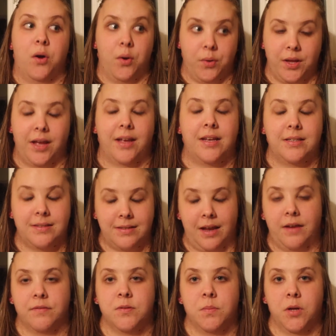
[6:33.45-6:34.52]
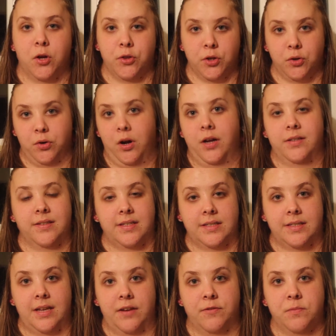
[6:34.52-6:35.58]
oh yeah, he saved me on the cross, he
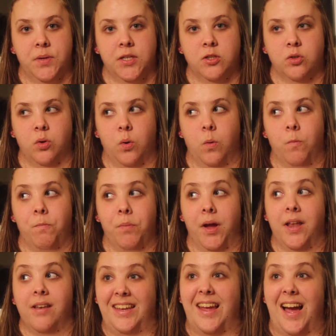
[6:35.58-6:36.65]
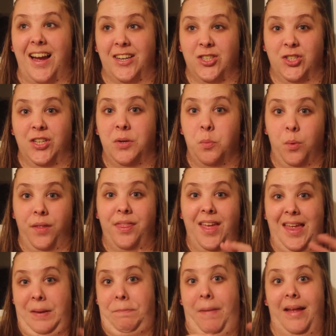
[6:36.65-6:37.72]
saved my soul, but he actually,
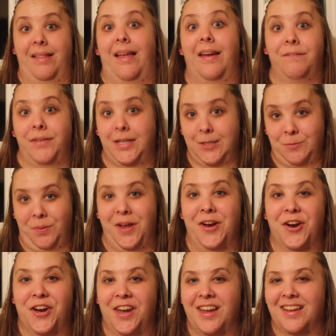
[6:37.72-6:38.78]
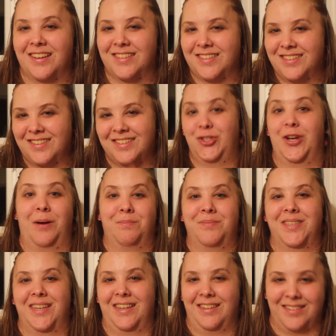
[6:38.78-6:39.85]
within my life experience,
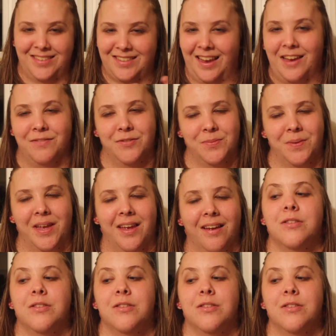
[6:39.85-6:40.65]
jumped in and saved me.